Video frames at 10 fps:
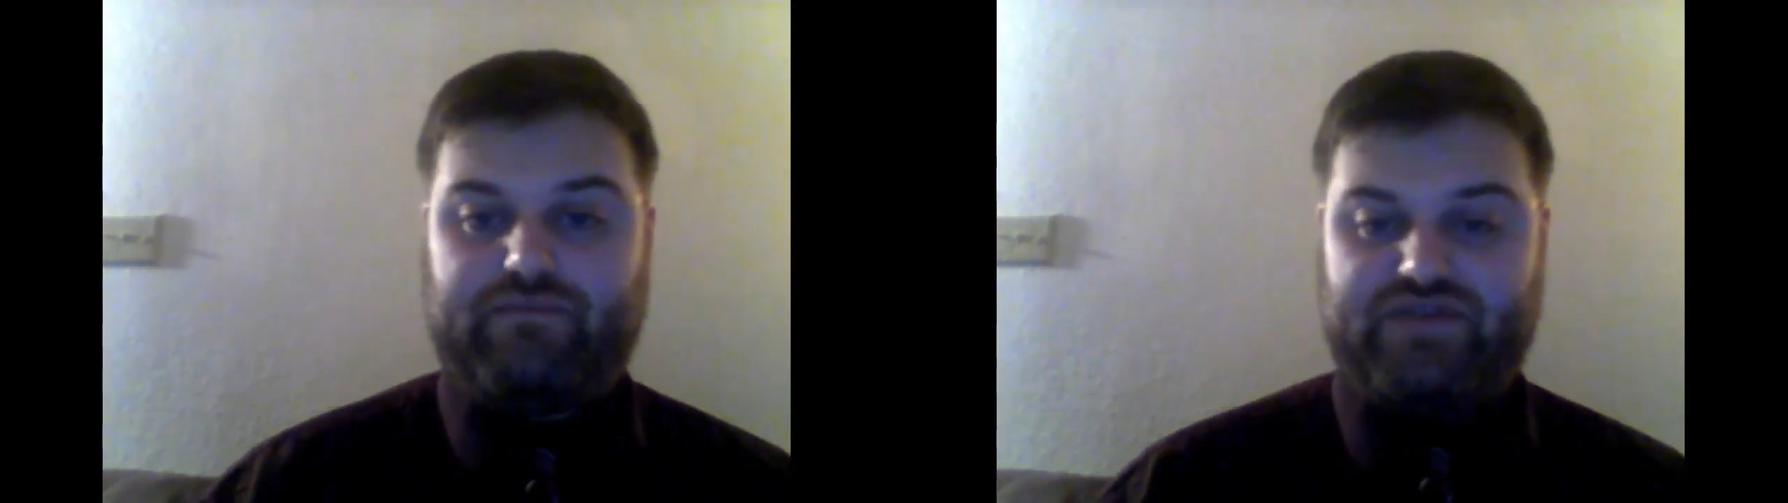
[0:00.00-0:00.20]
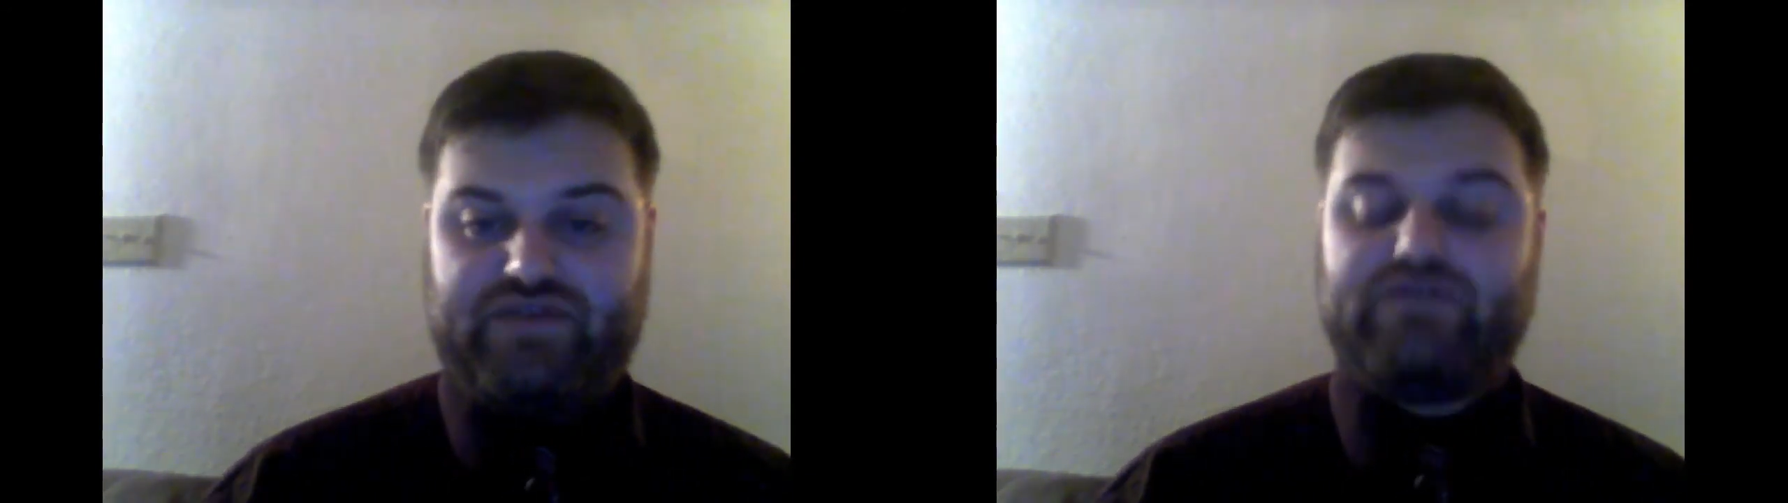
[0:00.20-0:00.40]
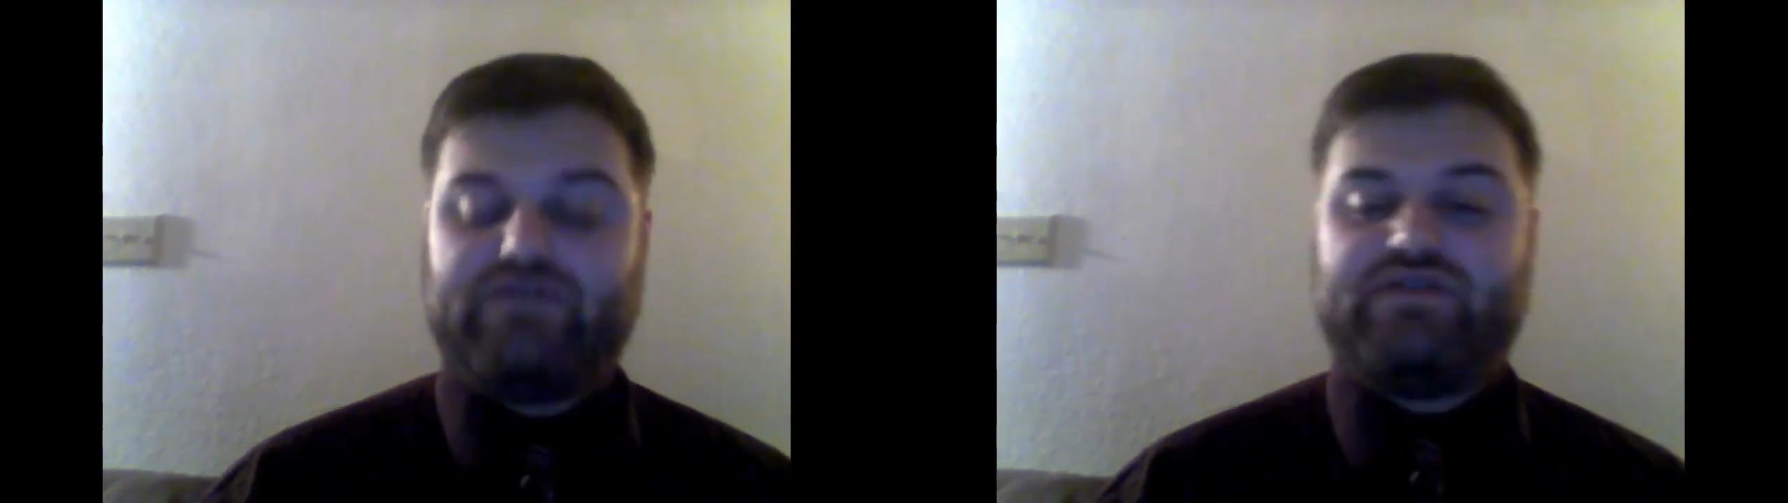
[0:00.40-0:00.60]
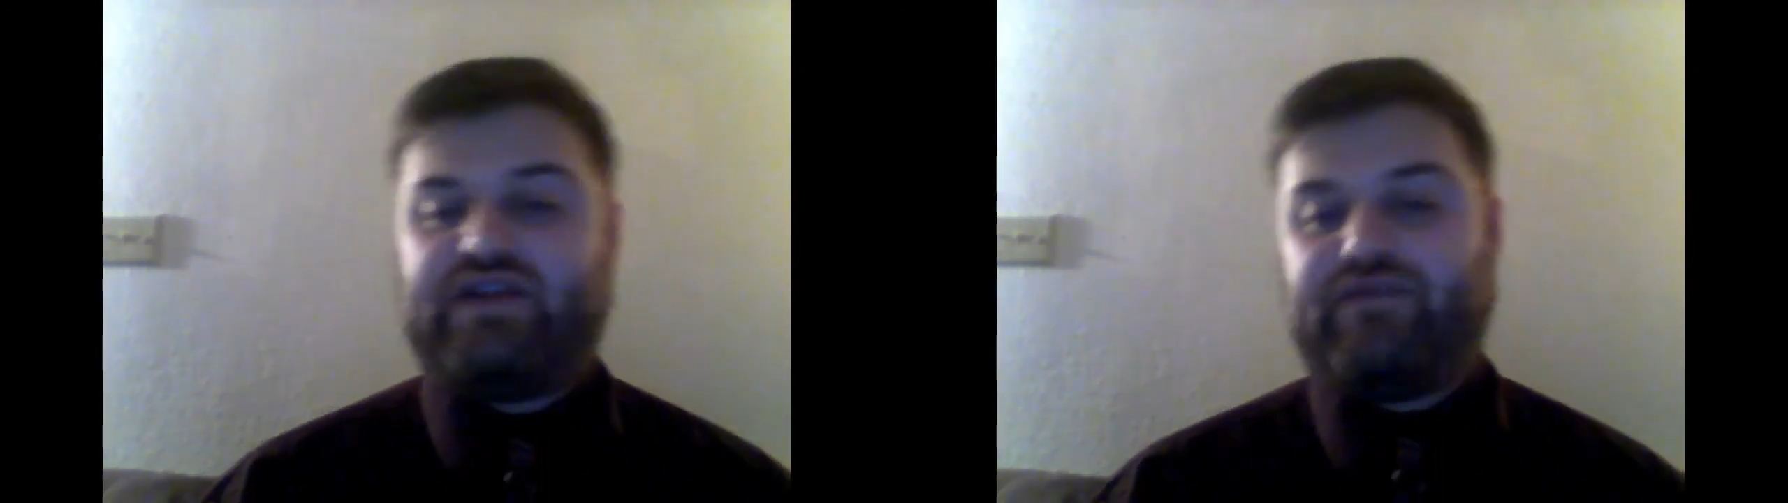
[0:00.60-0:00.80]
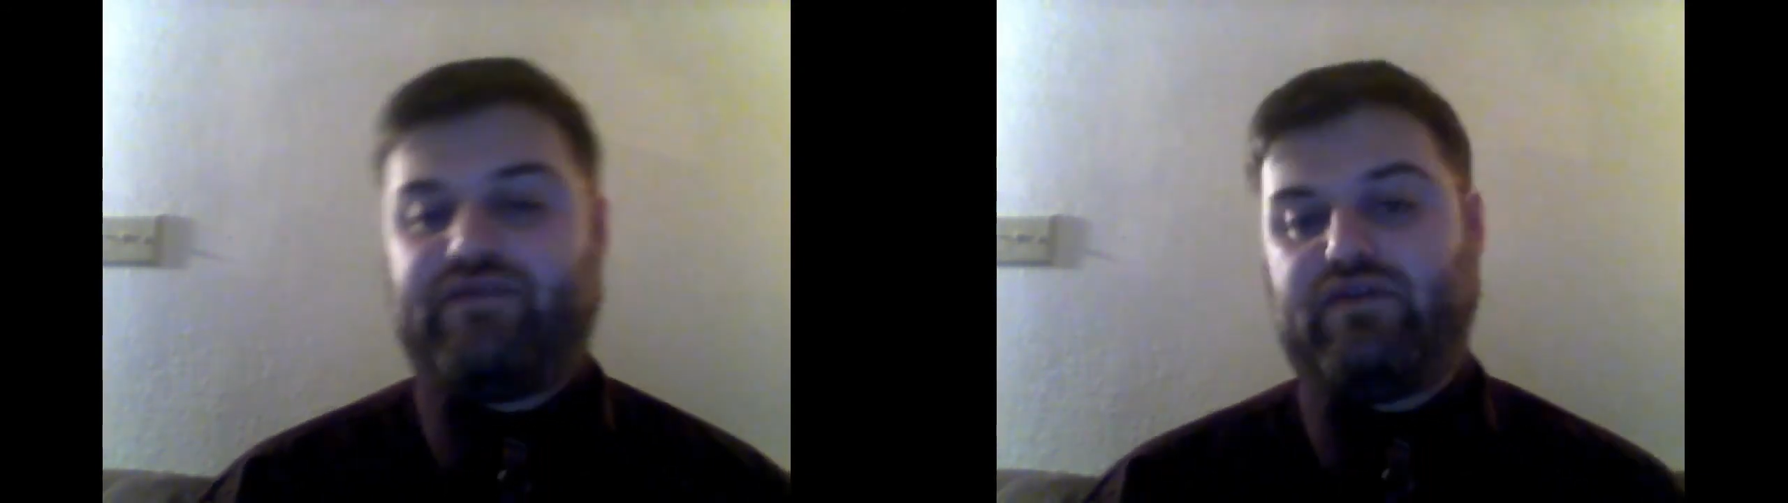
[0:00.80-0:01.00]
procedures
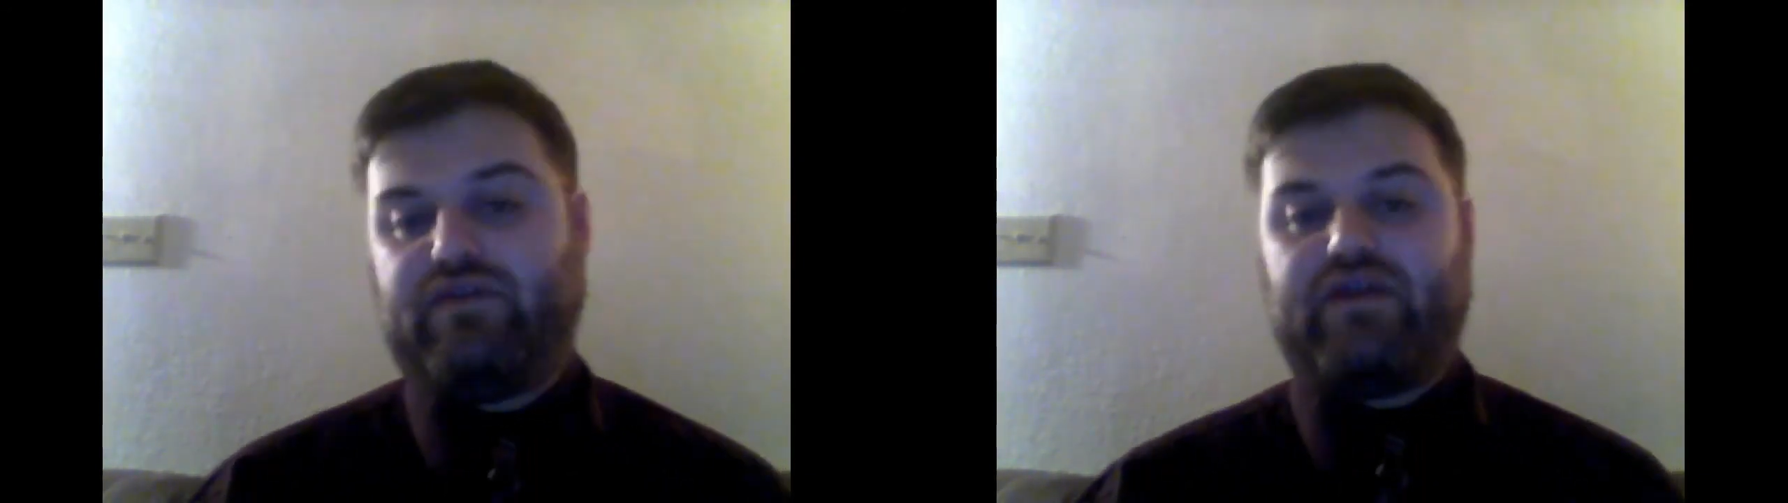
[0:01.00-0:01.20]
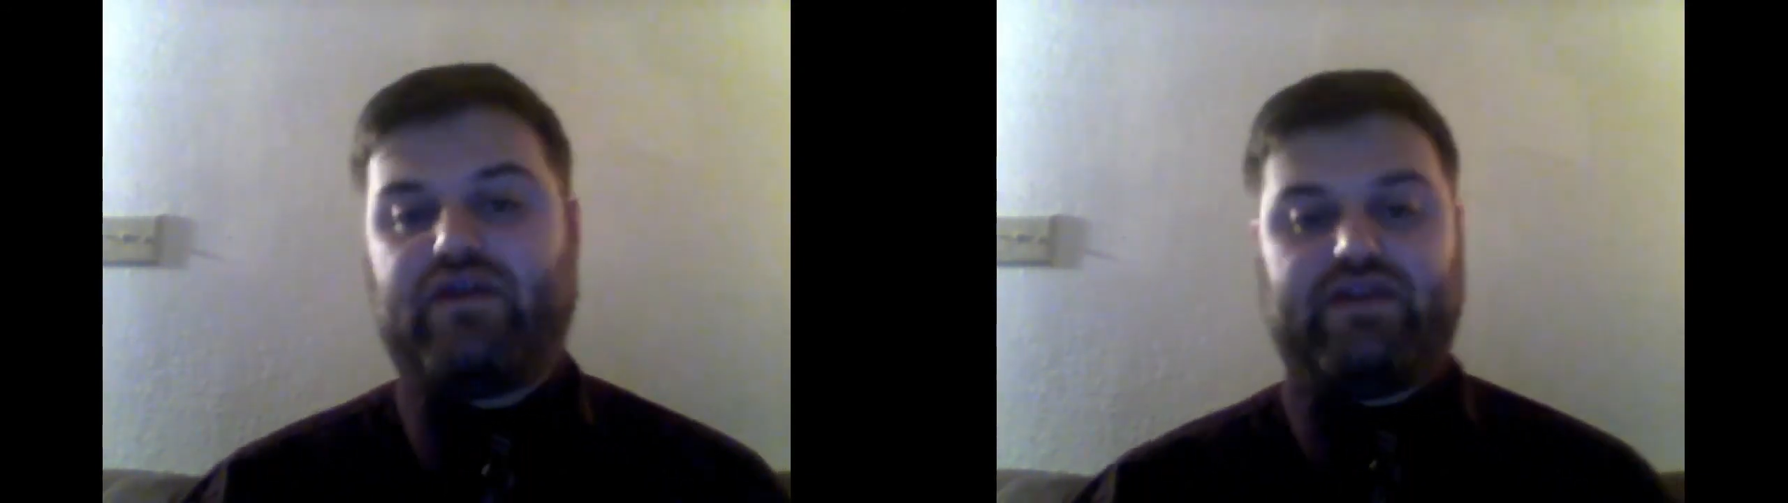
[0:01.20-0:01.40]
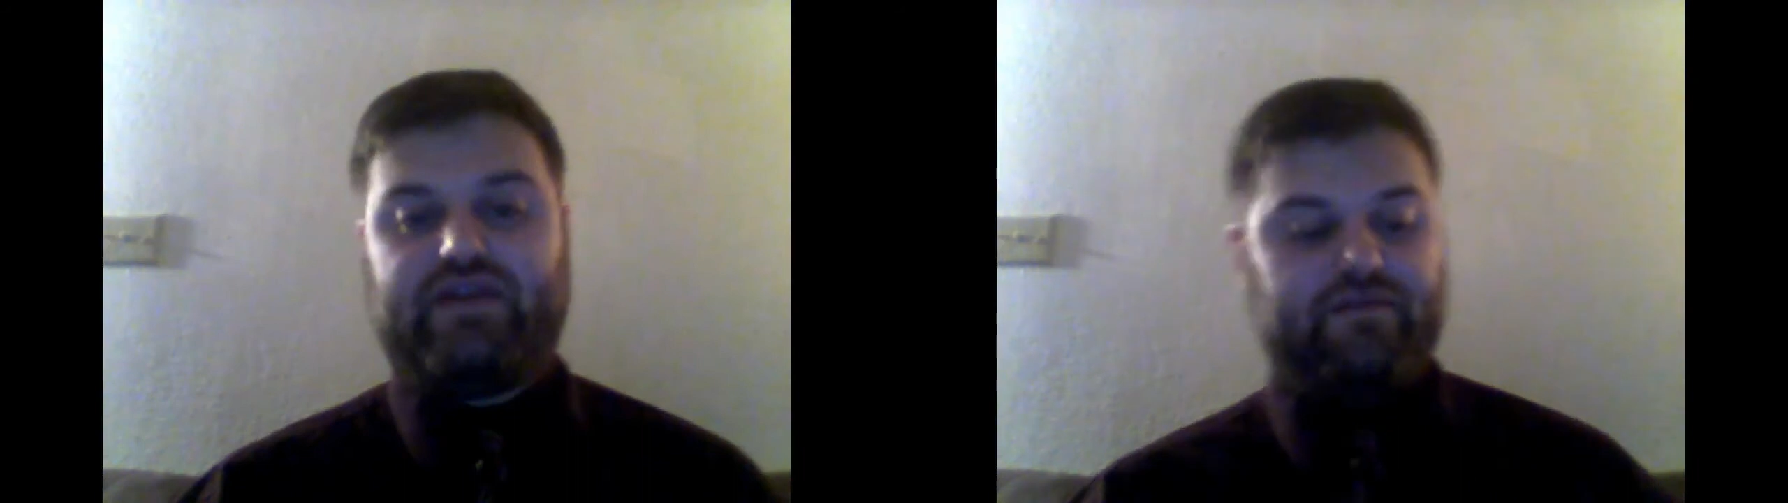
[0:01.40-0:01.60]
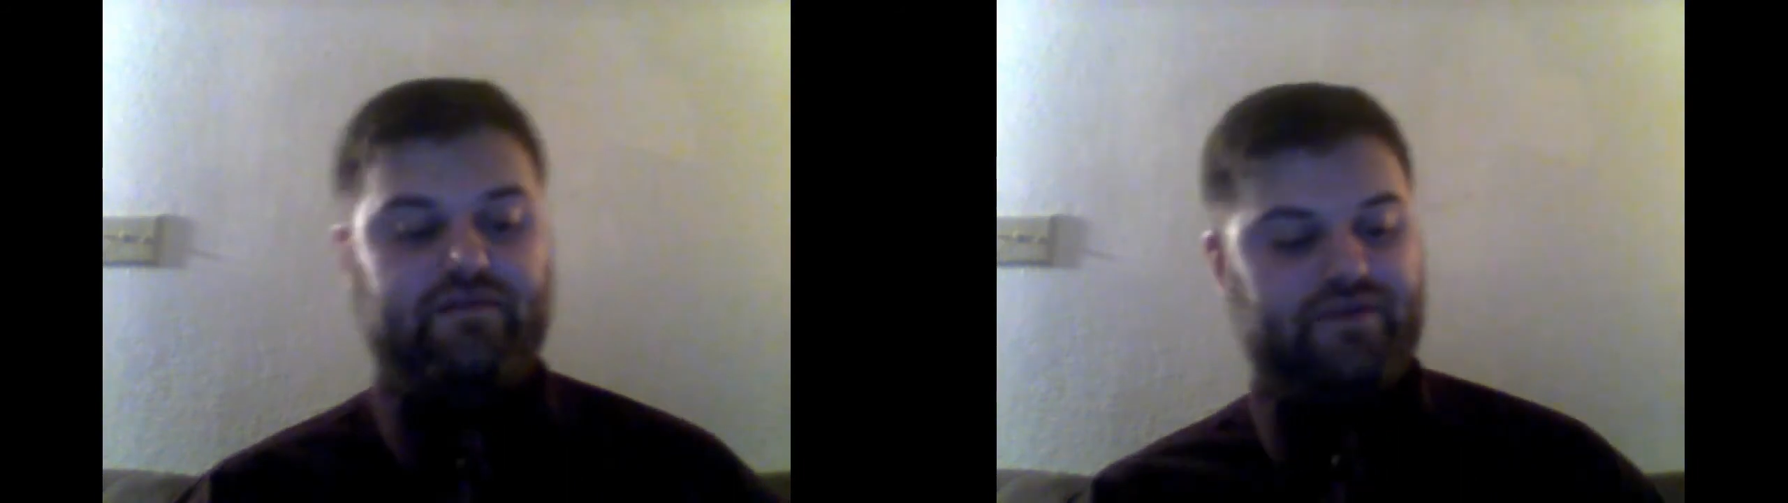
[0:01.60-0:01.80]
that they've learned throughout the year.